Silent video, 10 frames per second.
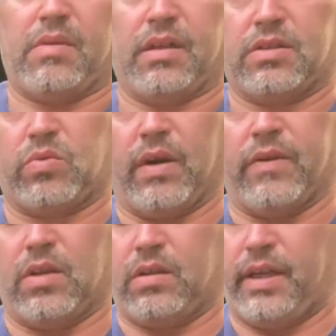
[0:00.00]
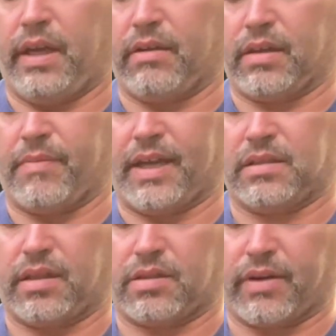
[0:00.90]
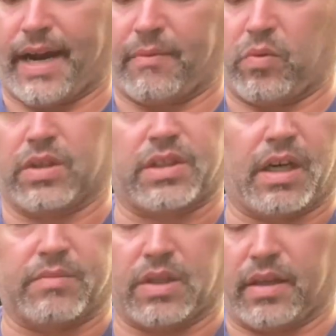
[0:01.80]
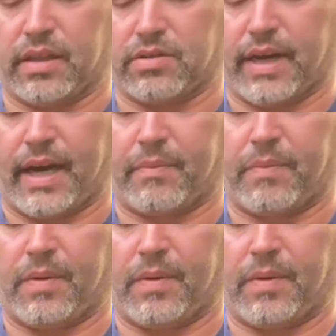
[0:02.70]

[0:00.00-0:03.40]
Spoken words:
a swivel here at the base of the trap, which comes on the trap,